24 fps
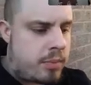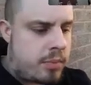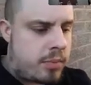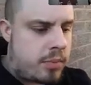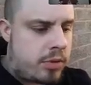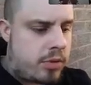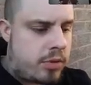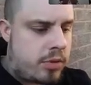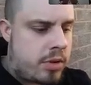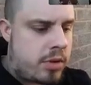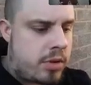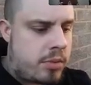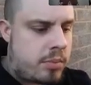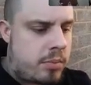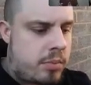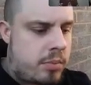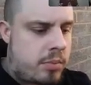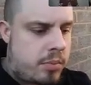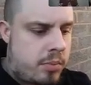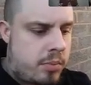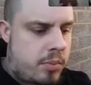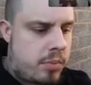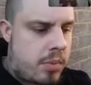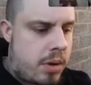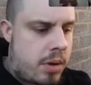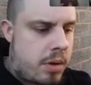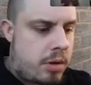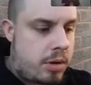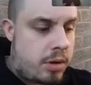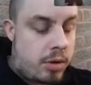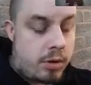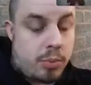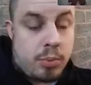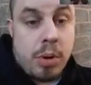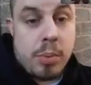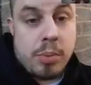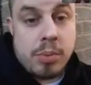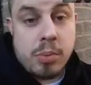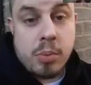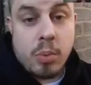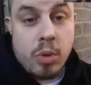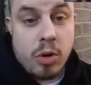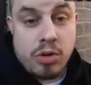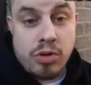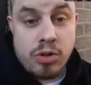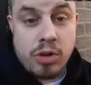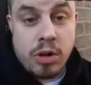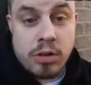some he's probably
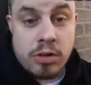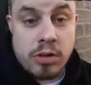watching.